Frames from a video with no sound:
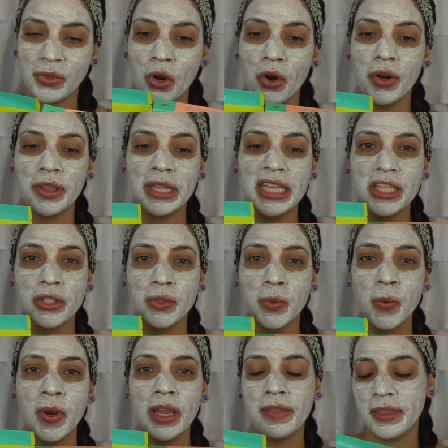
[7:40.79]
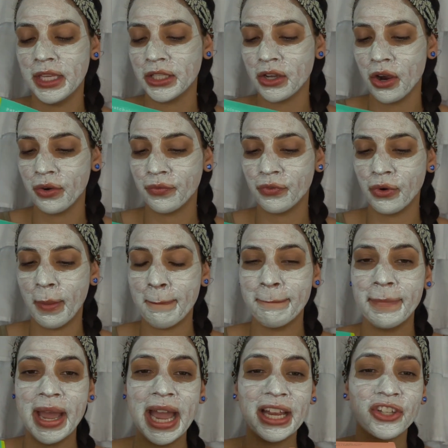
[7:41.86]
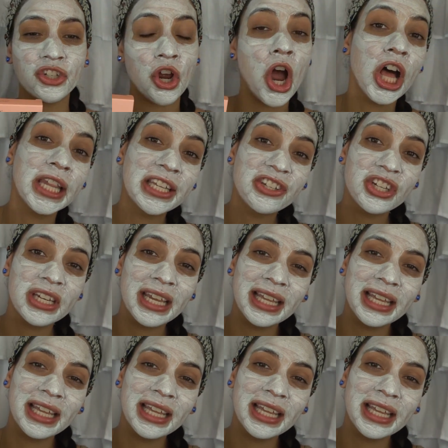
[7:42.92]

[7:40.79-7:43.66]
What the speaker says: are these two, and these are from Patchology,